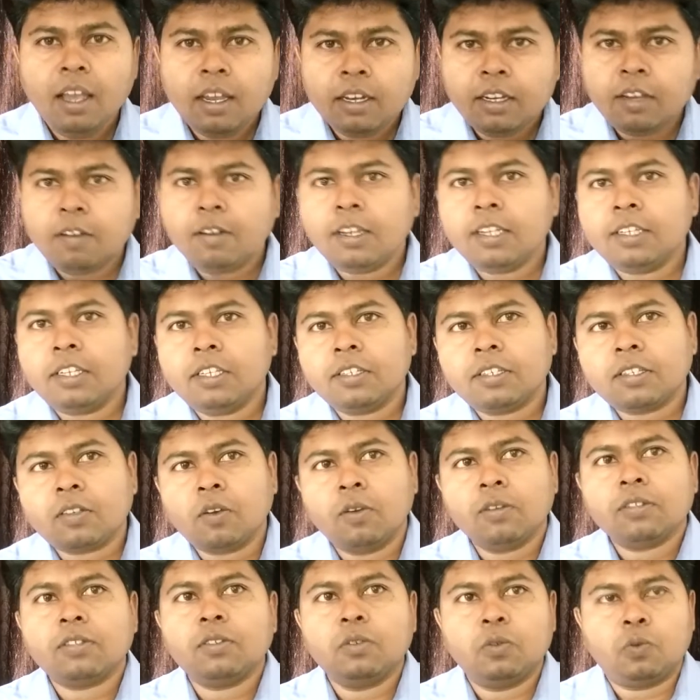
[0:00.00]
Now let us
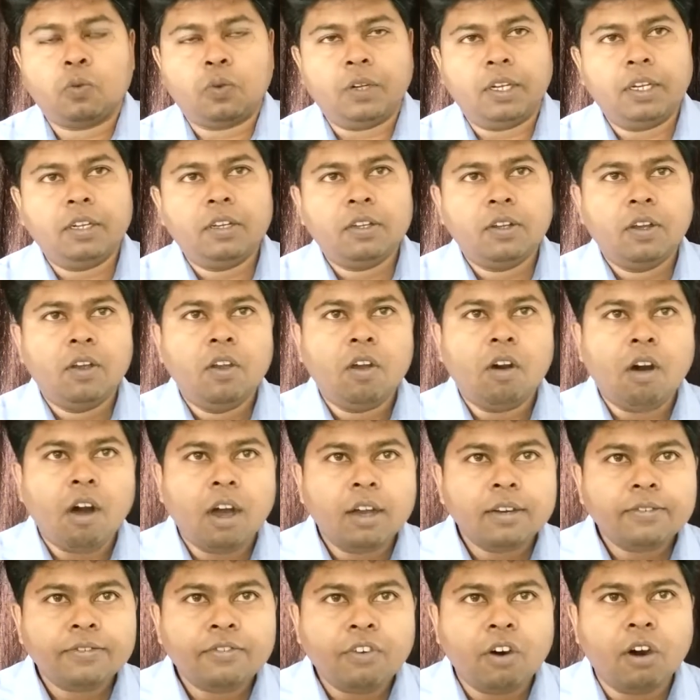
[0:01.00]
concentrate
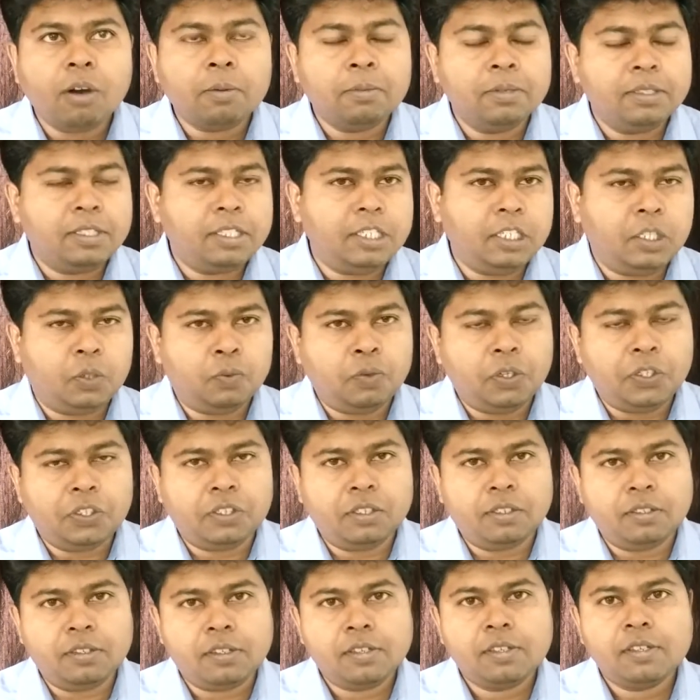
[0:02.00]
on formal
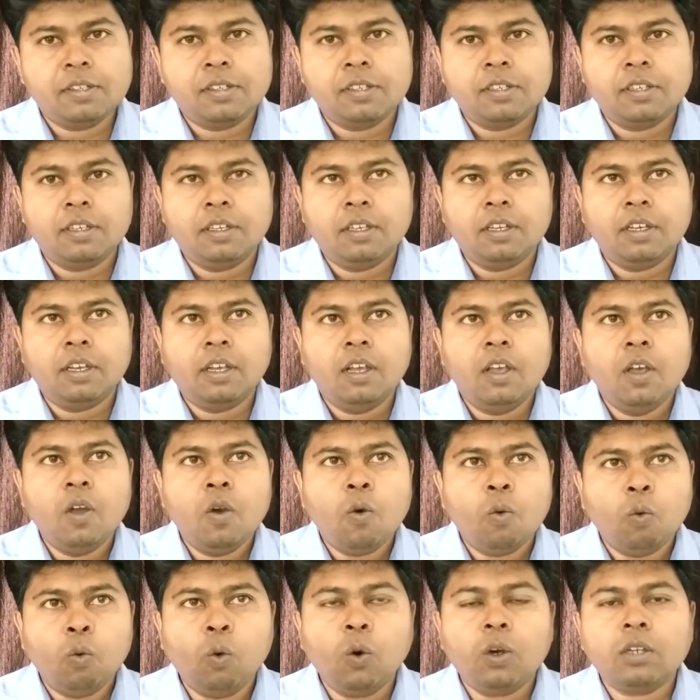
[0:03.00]
situations.
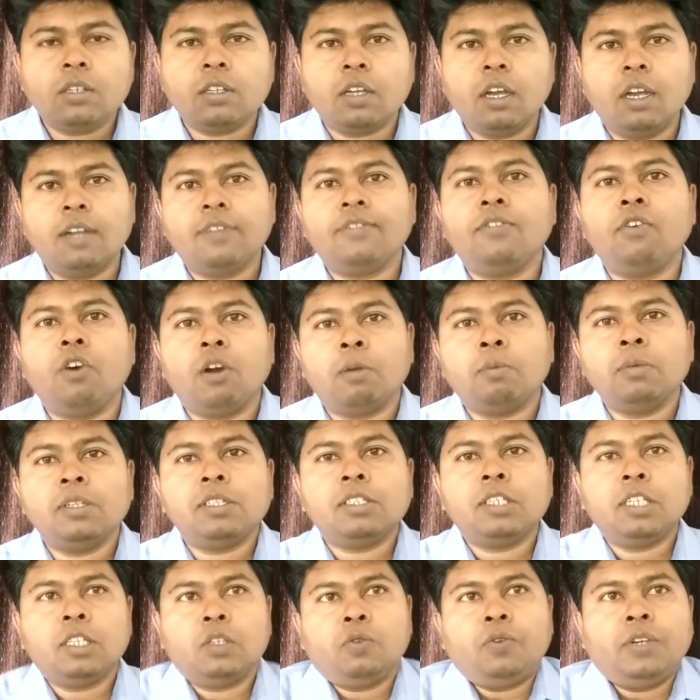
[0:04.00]
What are formal
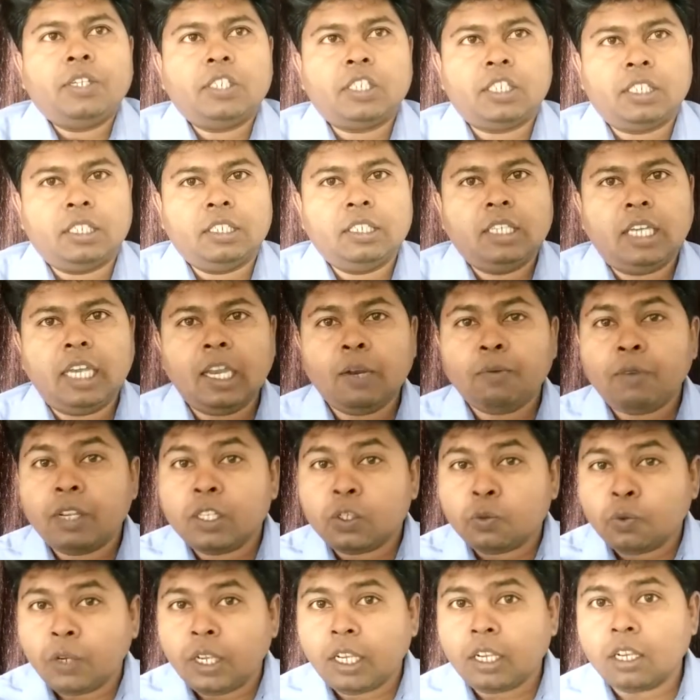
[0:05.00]
situations in which
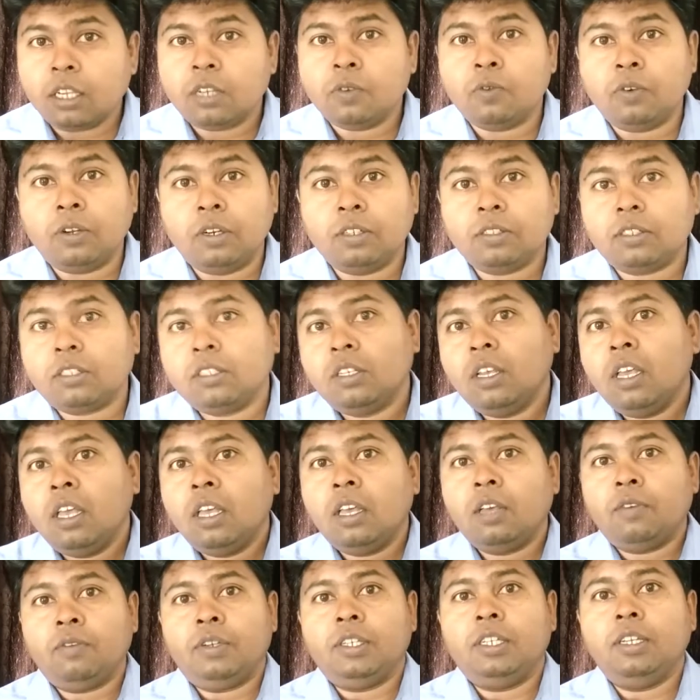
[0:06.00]
we converse
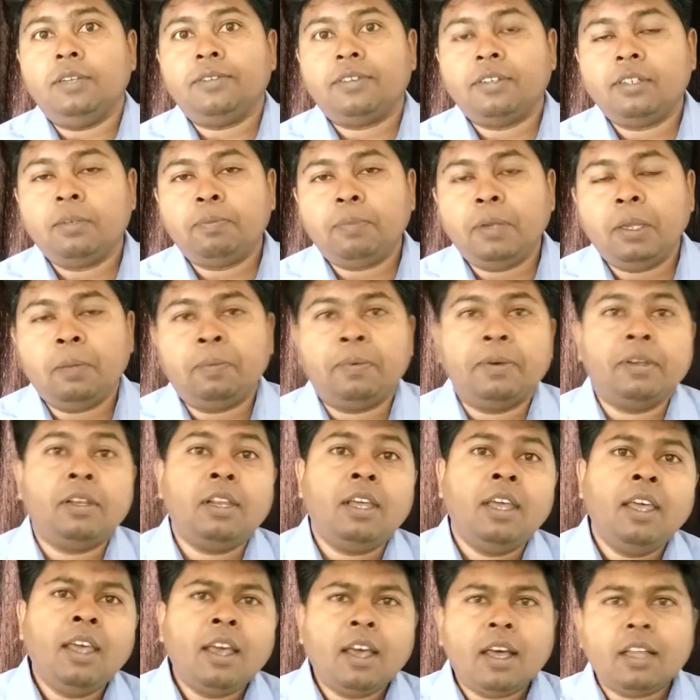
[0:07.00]
with different people
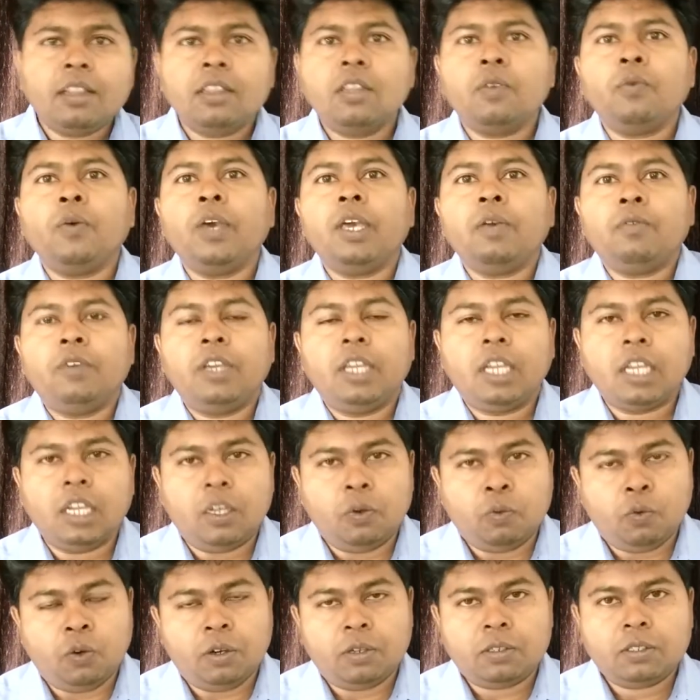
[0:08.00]
and the way we
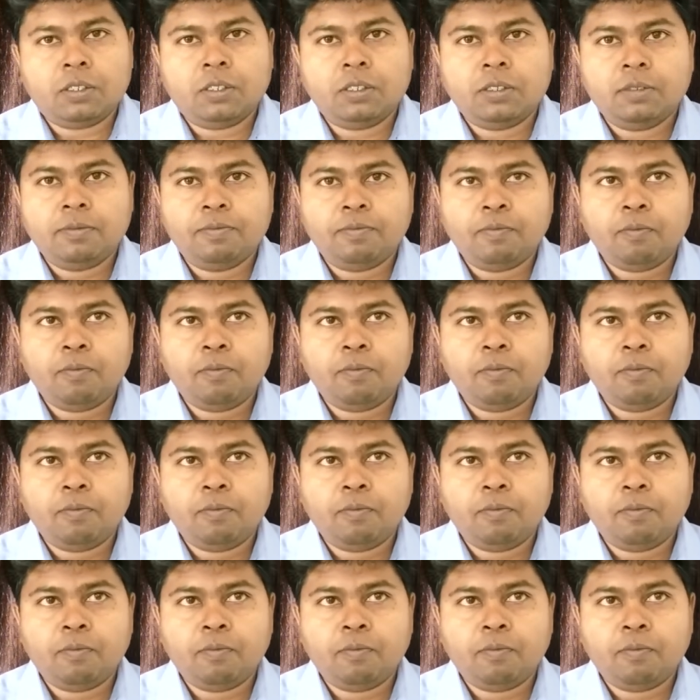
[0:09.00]
converse?